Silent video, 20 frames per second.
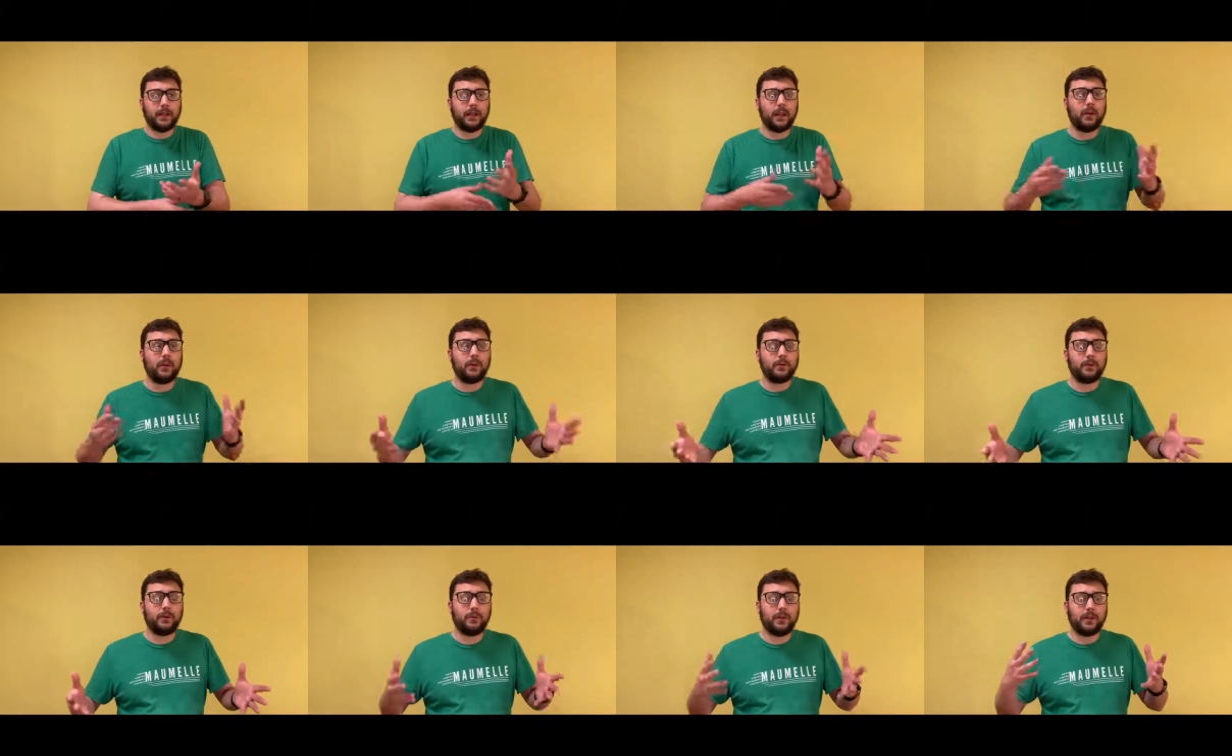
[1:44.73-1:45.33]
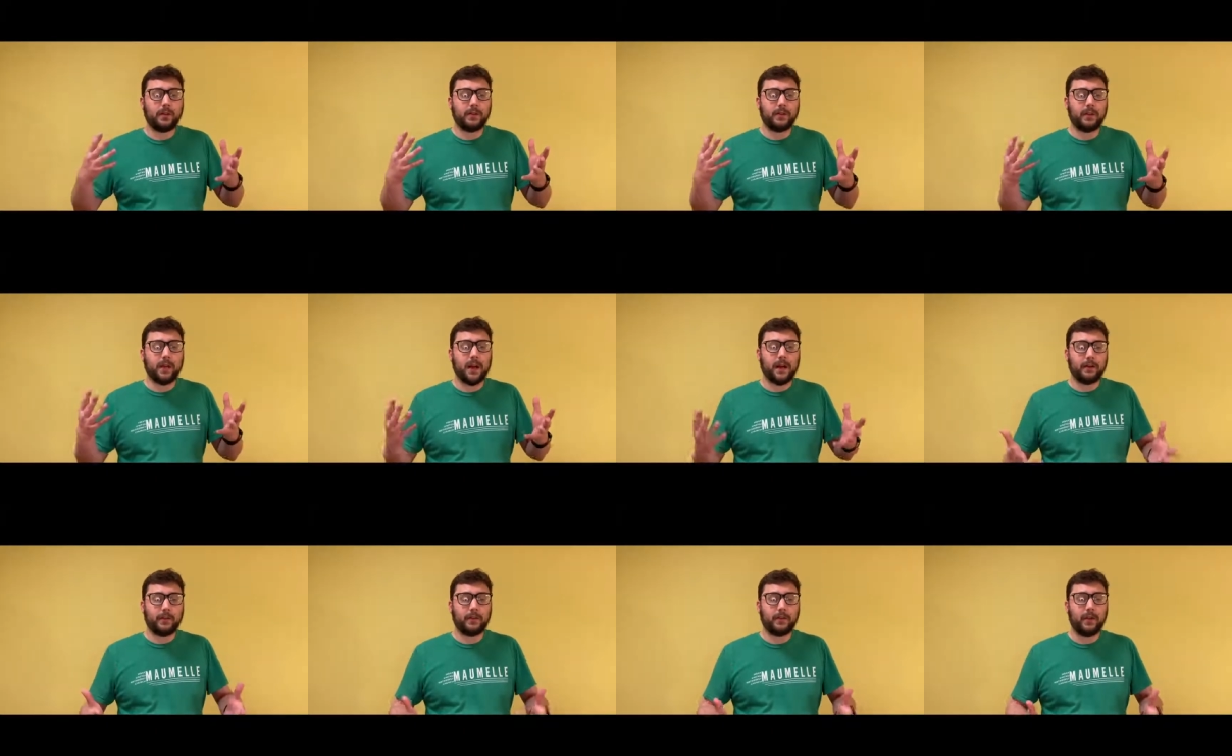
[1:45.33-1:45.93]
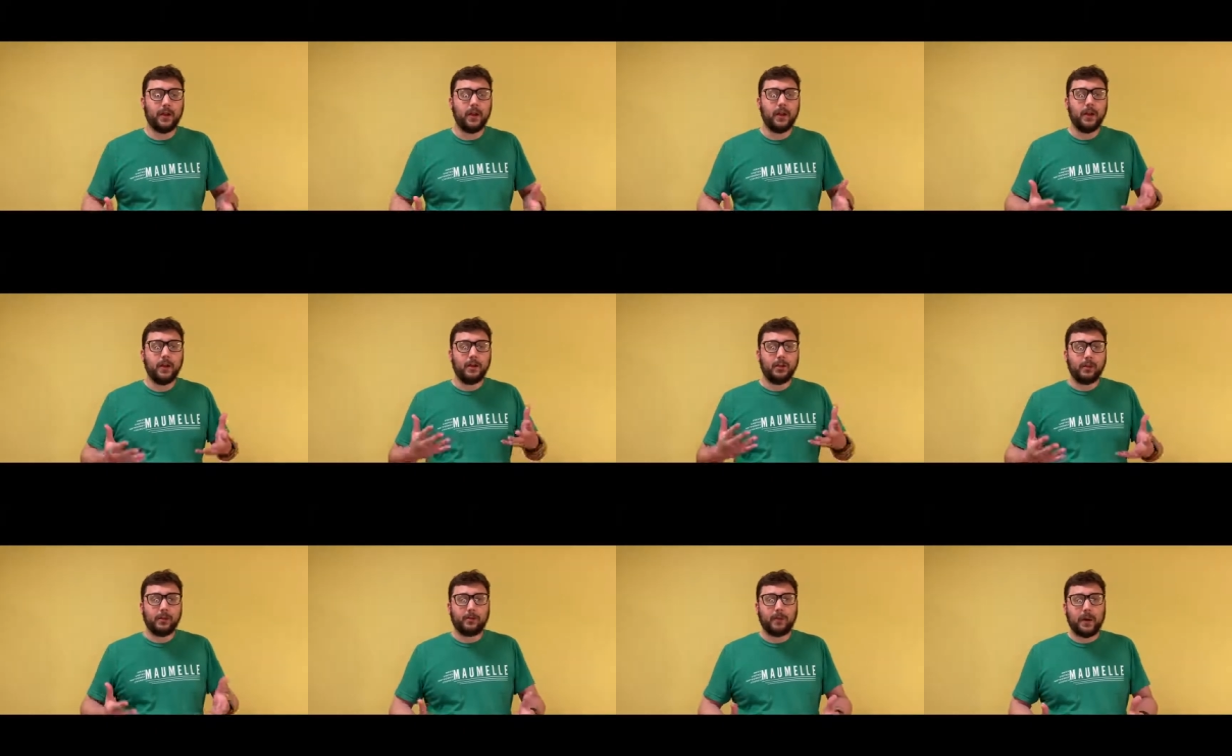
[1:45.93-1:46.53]
care of you because that's
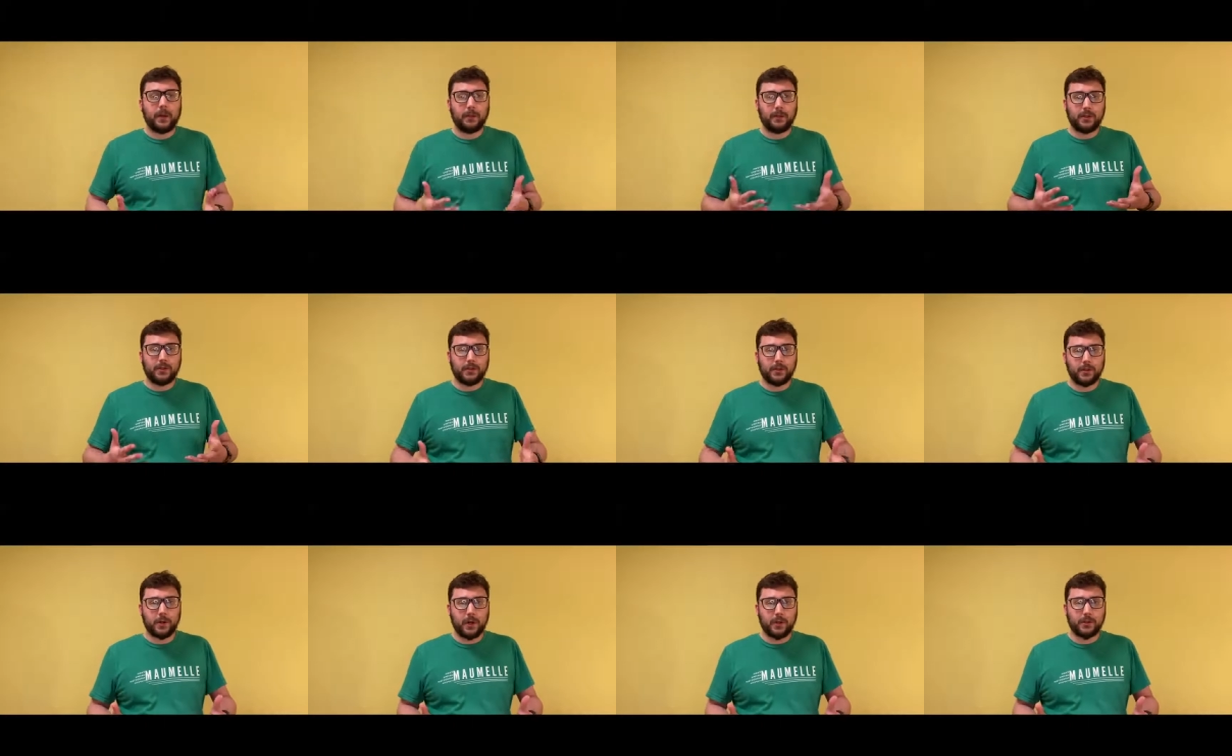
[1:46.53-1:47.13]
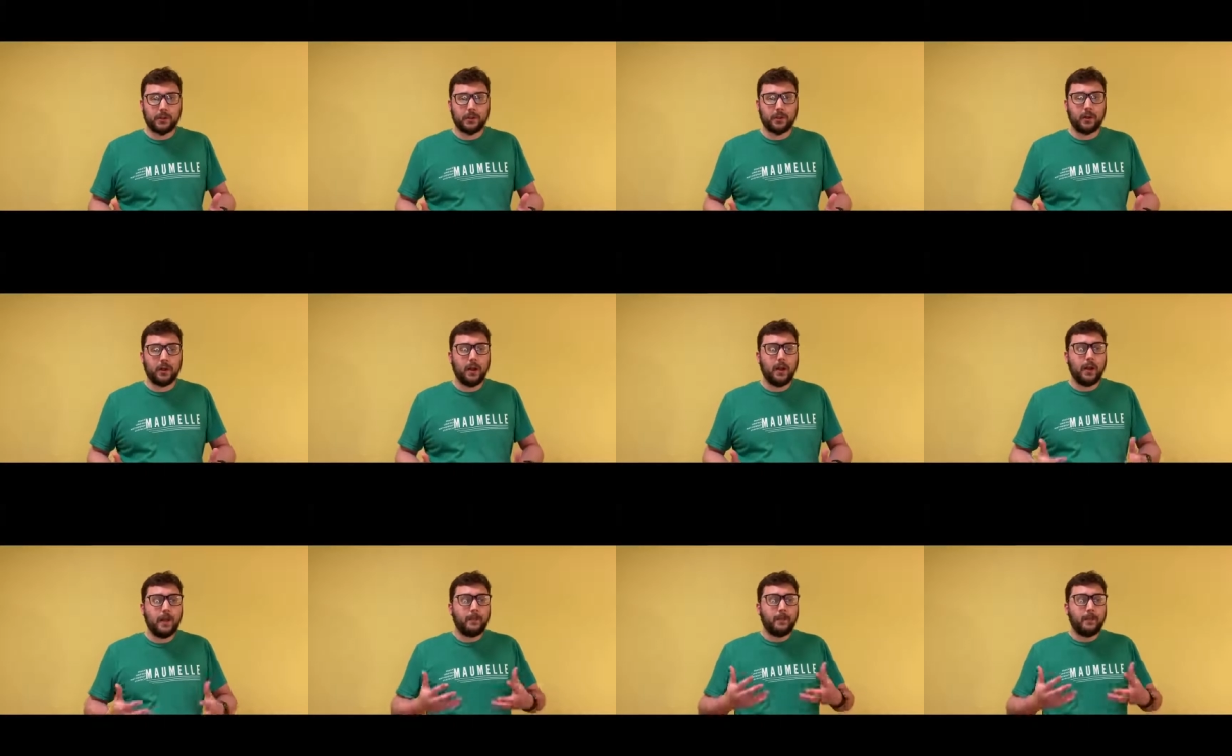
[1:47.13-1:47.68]
your family structure.